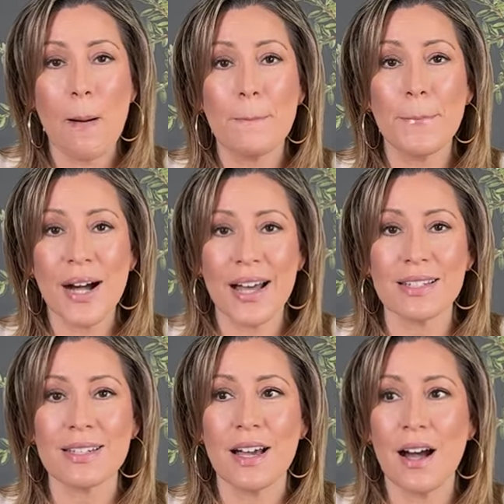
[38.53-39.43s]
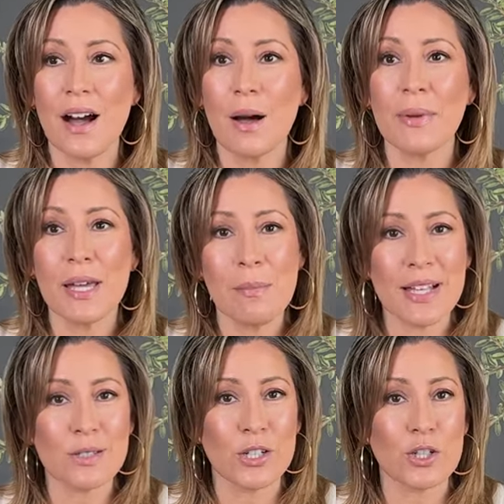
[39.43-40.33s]
But in
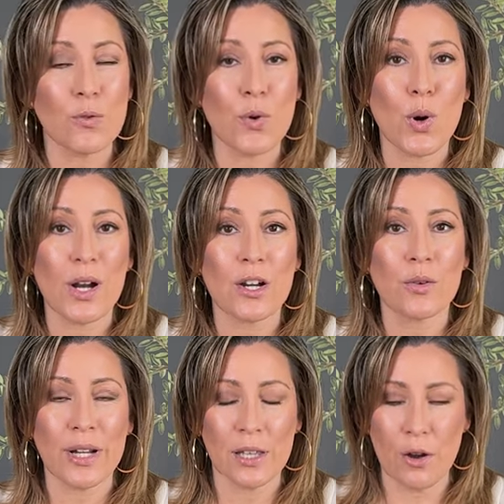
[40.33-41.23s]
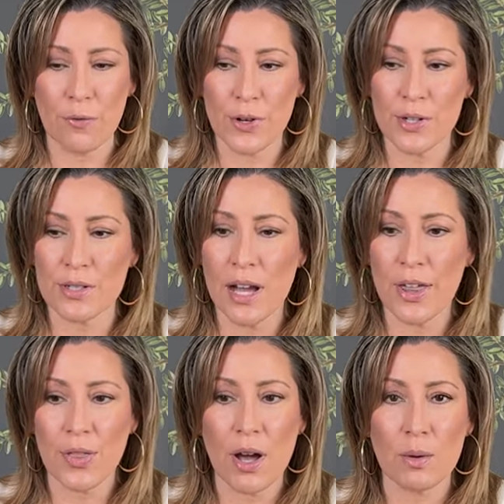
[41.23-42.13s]
my search for gray loafers, I
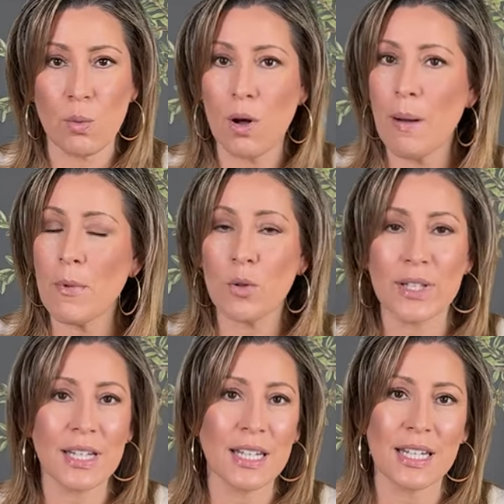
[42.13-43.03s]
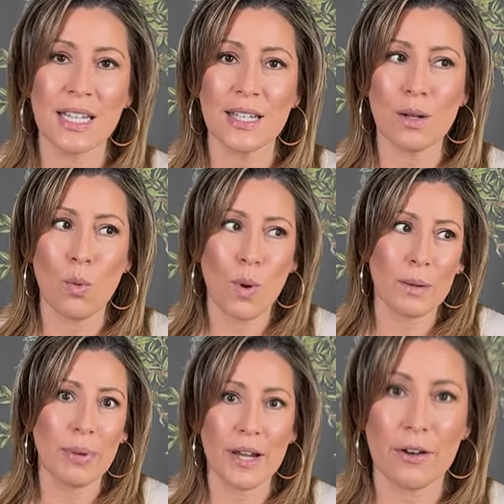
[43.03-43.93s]
thought, well, I'm only gonna need
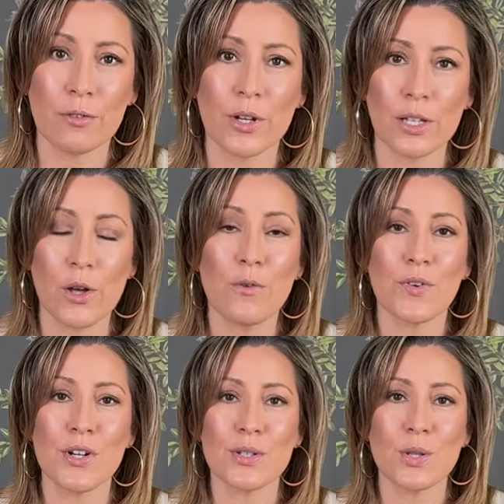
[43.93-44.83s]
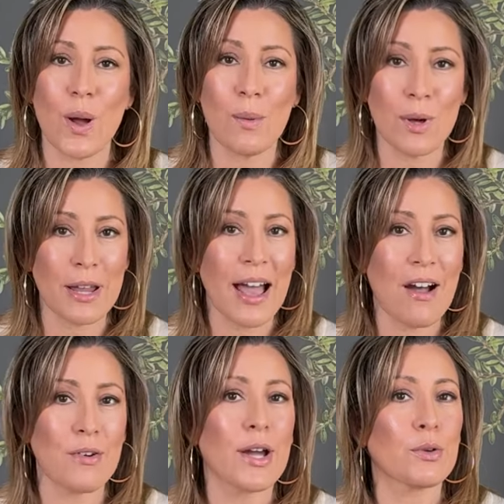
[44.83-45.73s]
1 pair of gray loafers. So I wanna
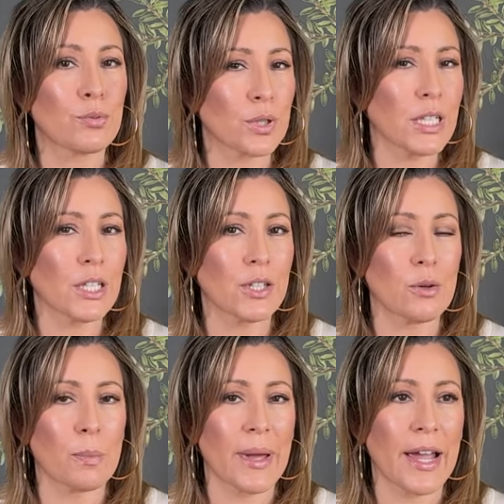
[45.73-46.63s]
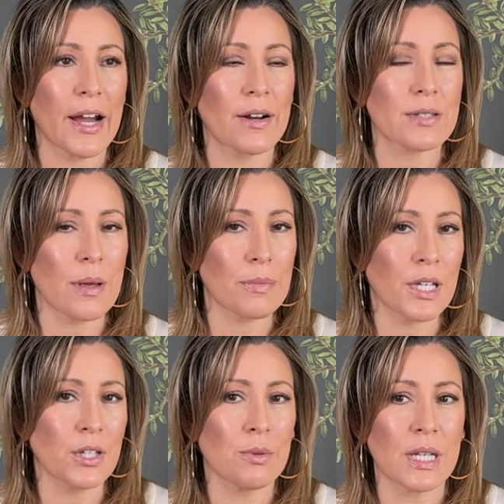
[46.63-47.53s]
have a really cute pair,
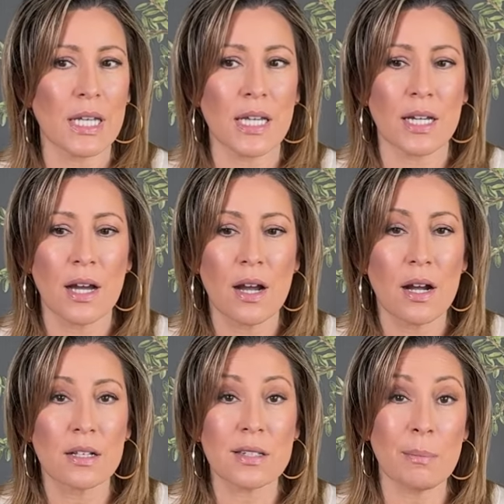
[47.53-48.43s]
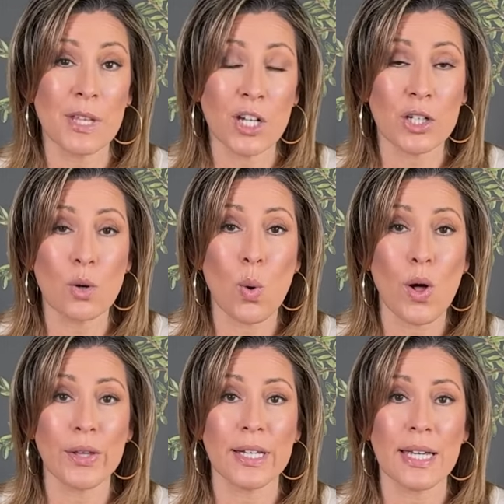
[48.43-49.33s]
something unique, something good
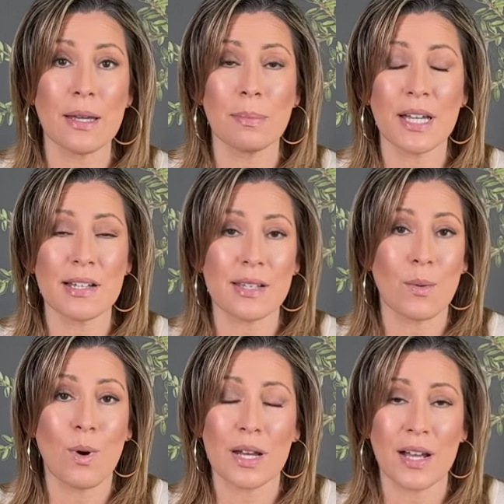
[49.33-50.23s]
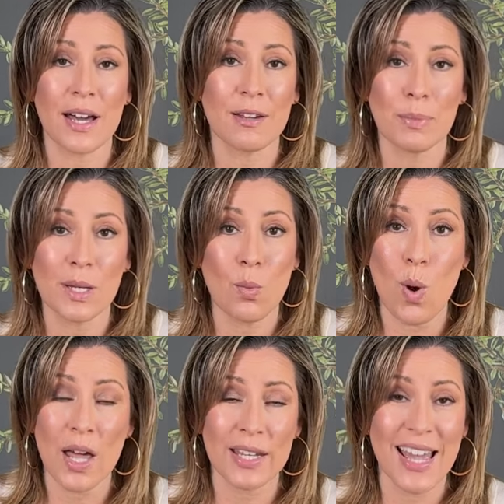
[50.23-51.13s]
quality, because I wanna kind of be
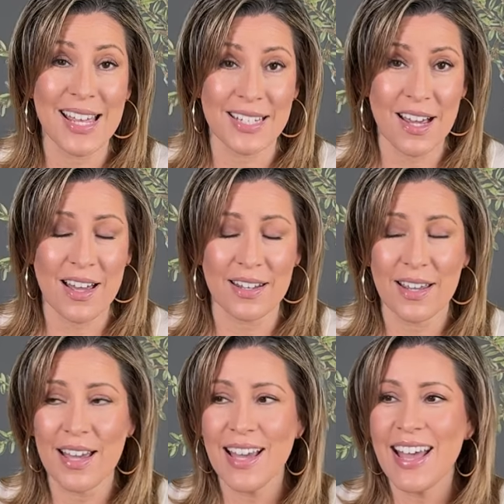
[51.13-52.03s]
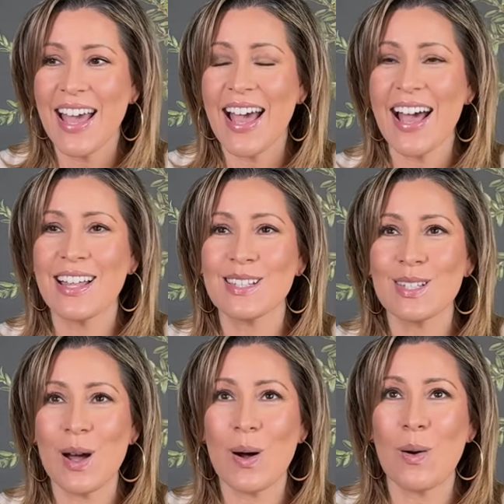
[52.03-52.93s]
one and done. And
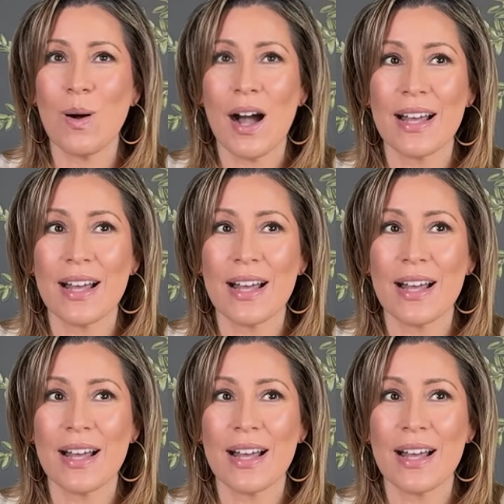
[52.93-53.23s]
so I